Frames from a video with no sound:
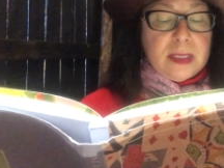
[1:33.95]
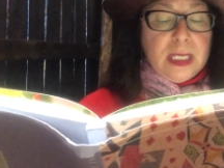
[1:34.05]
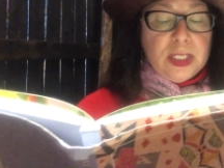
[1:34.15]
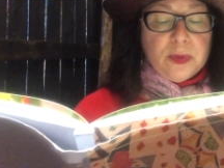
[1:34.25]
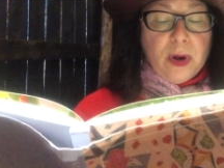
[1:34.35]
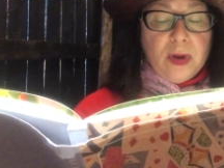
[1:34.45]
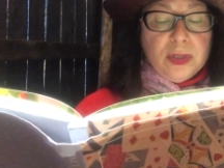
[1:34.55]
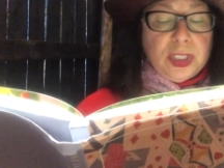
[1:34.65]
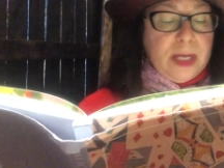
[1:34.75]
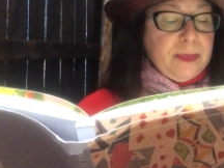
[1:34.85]
These were all
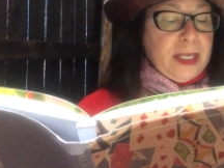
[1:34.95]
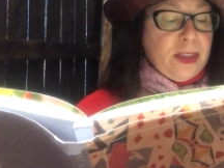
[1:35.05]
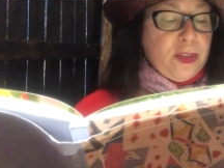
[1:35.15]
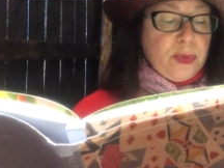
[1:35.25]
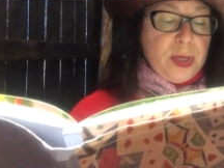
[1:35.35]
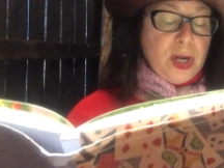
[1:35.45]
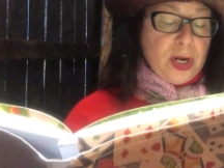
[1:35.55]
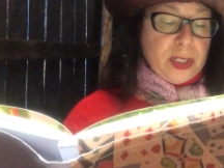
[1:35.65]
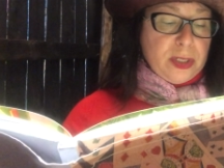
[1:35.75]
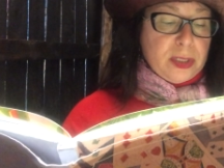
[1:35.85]
shaped like the three
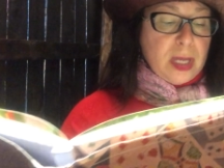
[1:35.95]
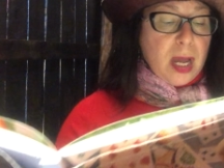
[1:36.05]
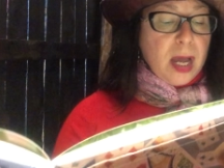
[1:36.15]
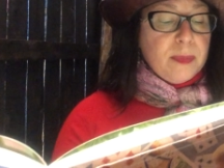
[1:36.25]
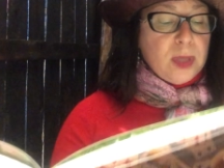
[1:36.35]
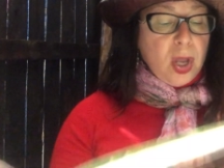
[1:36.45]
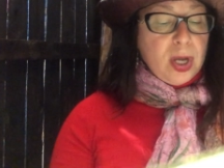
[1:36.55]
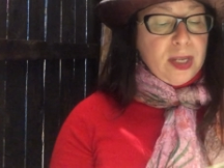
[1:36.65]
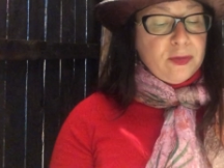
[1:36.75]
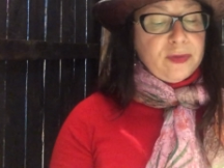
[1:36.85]
gardeners,
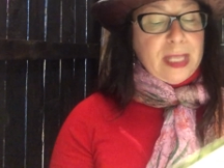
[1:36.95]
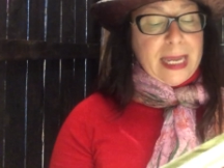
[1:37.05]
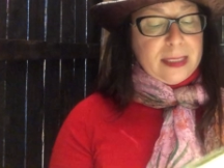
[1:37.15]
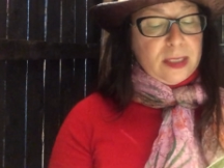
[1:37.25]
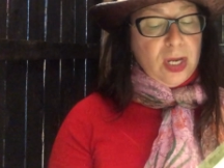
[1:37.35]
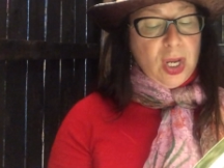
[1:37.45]
oblong and flat,